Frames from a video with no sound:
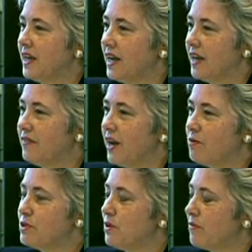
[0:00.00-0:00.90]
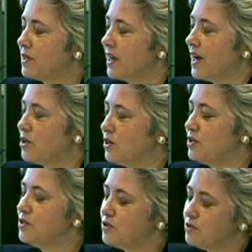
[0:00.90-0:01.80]
and that I would do everything I
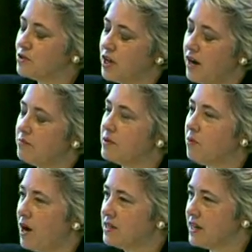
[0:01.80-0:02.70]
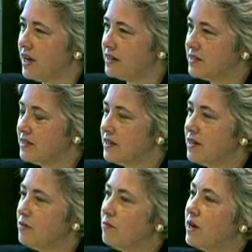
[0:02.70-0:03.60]
could to stop the project.
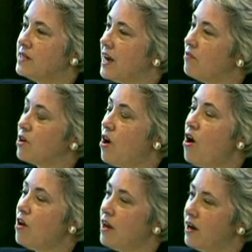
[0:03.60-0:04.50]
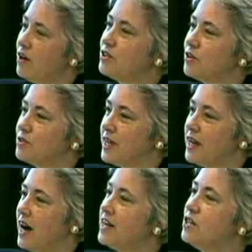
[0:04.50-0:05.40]
But as I recall, I also
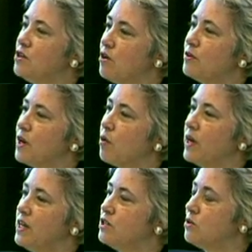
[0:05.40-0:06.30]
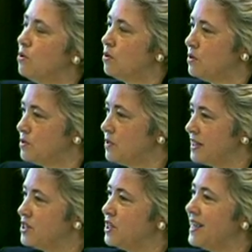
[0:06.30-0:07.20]
said I didn't know that there were any tools
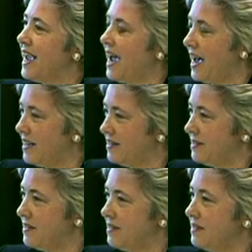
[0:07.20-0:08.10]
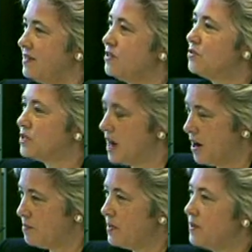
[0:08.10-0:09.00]
that the city had to
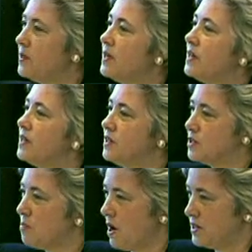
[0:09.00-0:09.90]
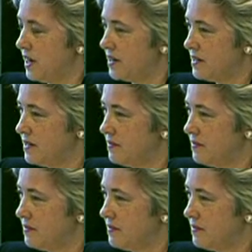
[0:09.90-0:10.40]
stop this project.